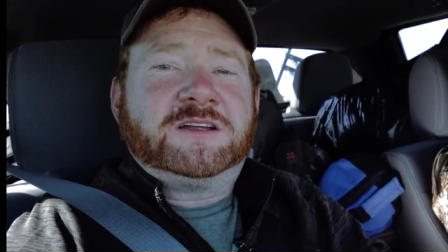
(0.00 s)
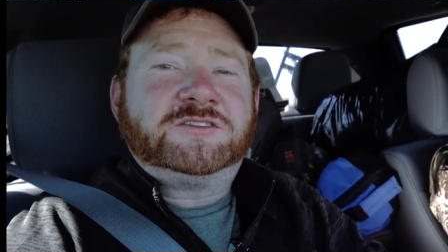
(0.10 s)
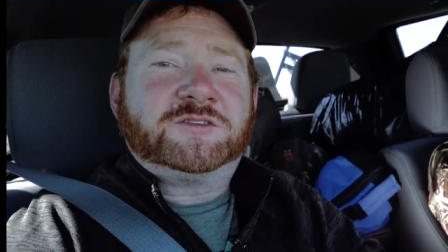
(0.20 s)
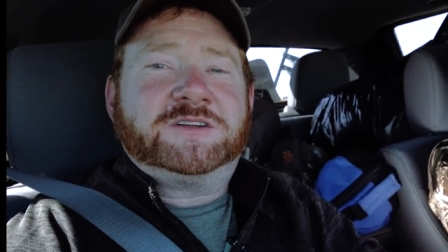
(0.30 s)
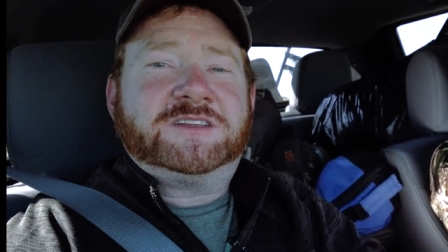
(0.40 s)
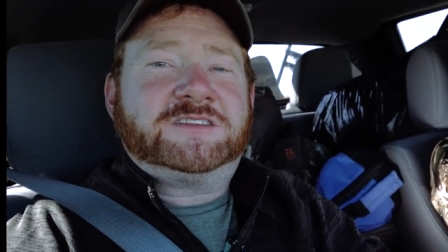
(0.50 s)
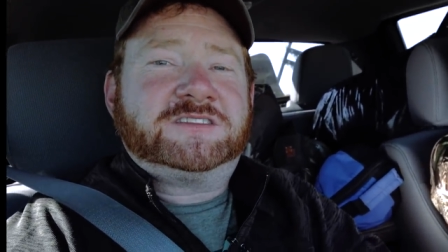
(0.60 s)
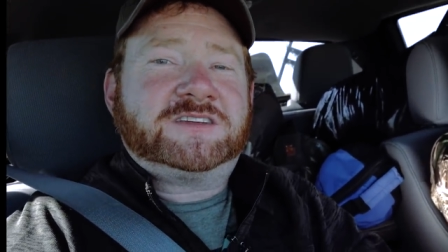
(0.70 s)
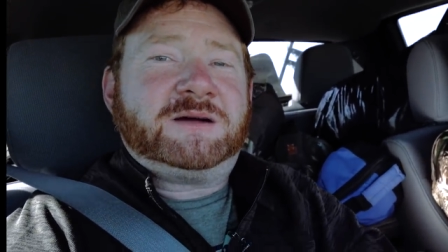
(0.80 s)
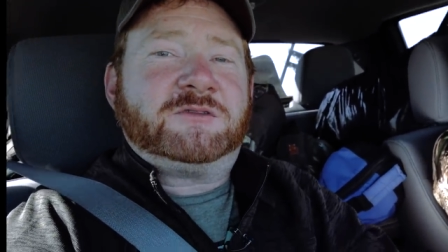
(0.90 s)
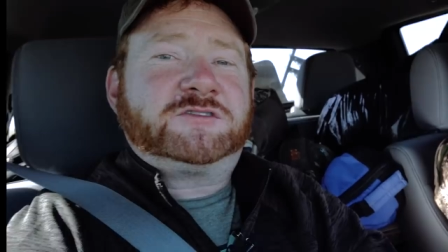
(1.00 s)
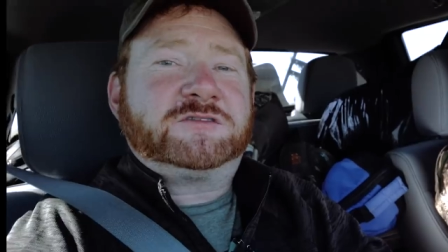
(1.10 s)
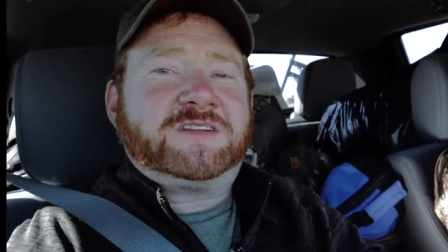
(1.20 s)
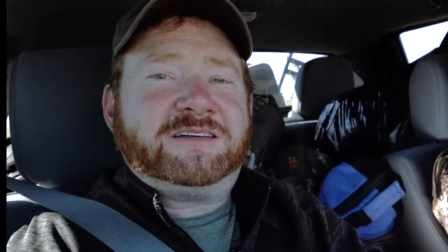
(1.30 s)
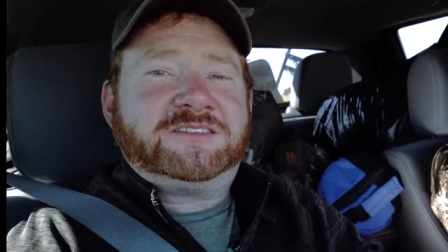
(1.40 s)
joining us this time on
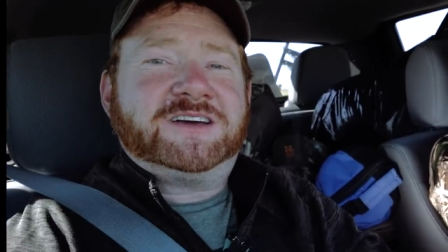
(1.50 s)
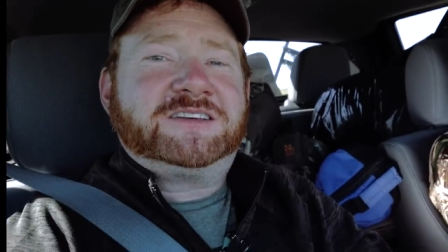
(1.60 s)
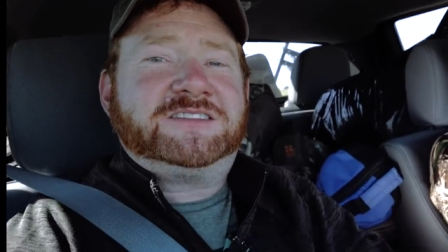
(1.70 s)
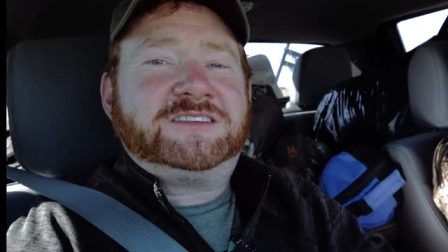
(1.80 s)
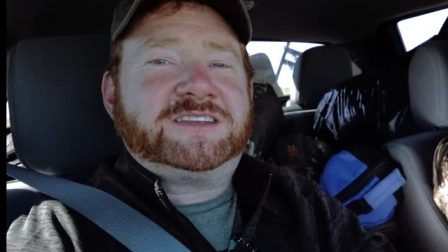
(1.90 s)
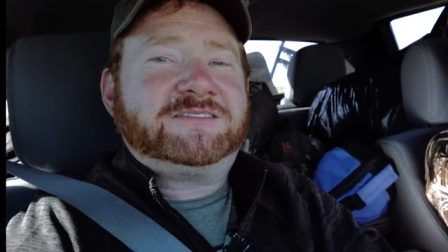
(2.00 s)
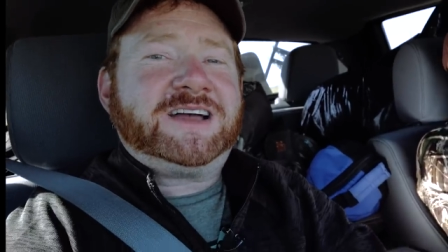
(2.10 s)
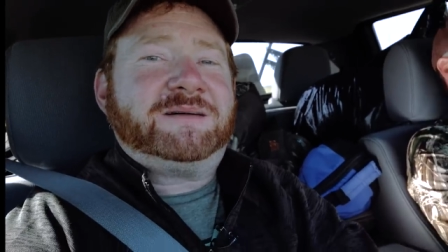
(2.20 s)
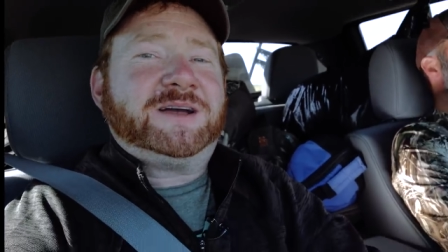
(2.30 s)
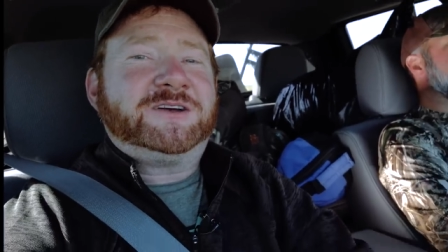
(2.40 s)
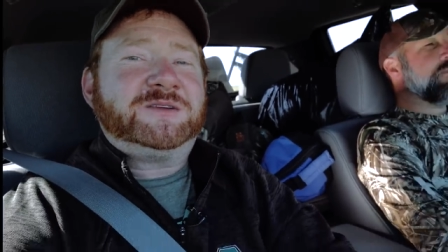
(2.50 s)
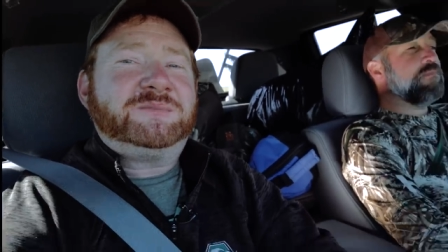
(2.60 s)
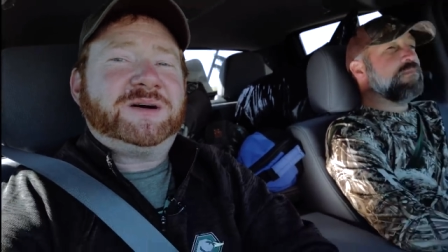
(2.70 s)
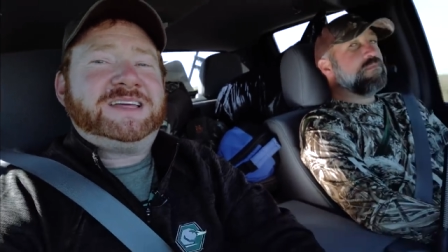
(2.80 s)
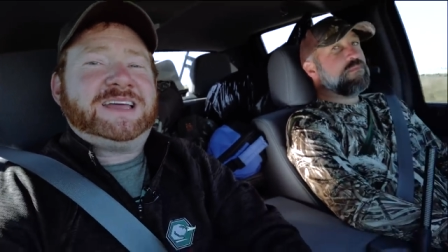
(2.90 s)
Surviving Duck Season. I've got my good
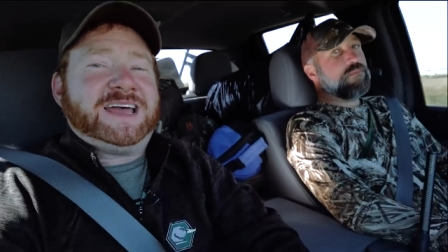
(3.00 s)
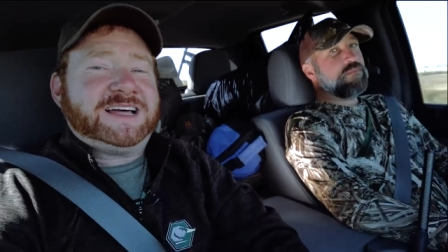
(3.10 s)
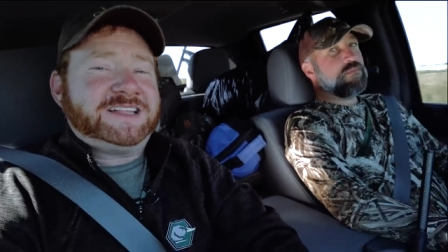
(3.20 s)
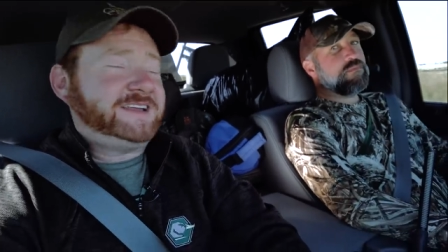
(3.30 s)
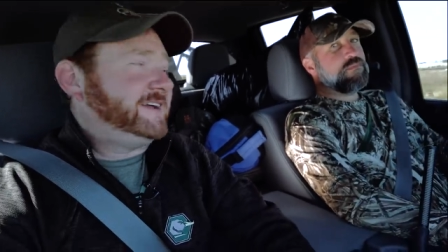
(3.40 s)
buddy Elliott